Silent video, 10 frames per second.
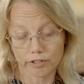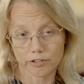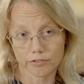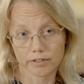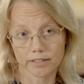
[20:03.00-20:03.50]

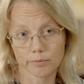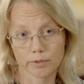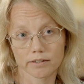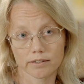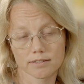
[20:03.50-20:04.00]
period of
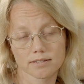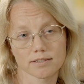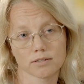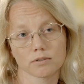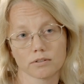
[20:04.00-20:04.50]
independence
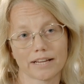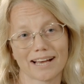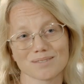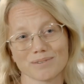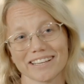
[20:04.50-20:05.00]
the so-called
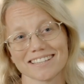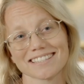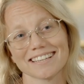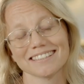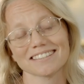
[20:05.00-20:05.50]
Hasmonean
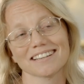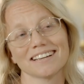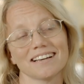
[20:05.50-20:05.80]
state